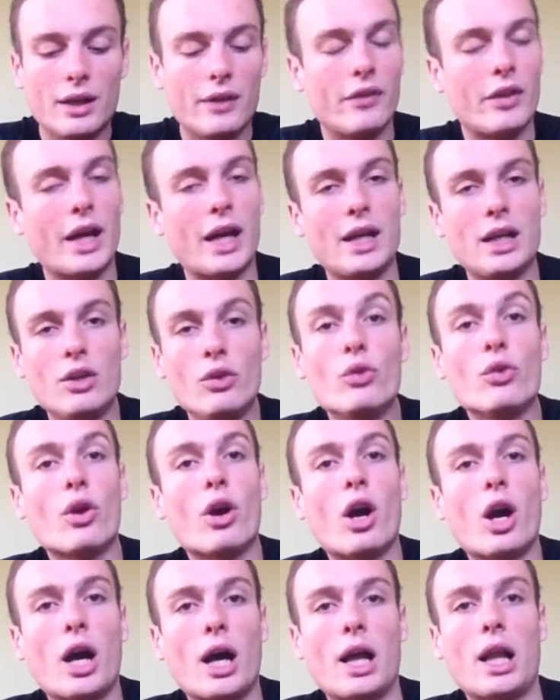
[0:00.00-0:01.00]
That is
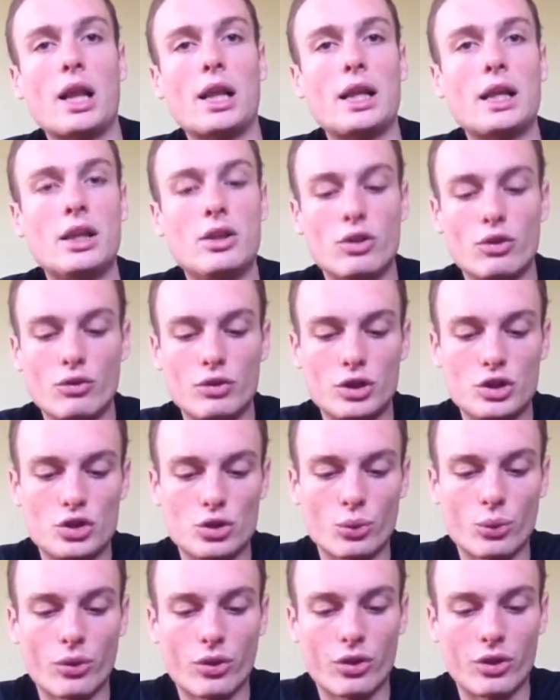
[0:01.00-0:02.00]
a highly individual